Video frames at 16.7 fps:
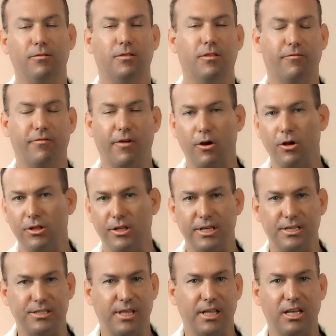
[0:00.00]
The very
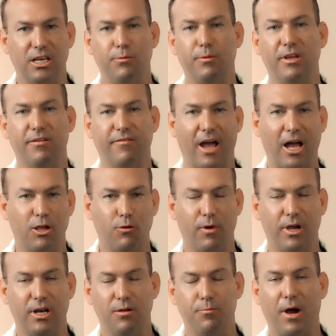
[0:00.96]
least, they need to be
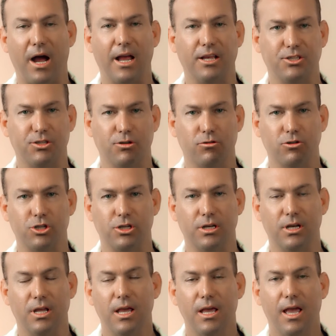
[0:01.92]
evaluated by a
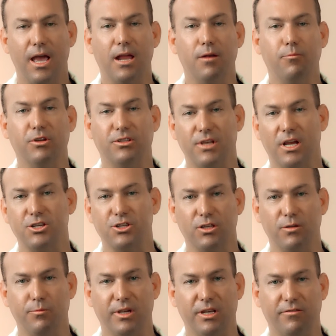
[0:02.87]
surgeon and
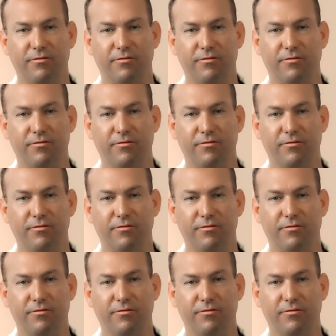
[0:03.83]
potentially be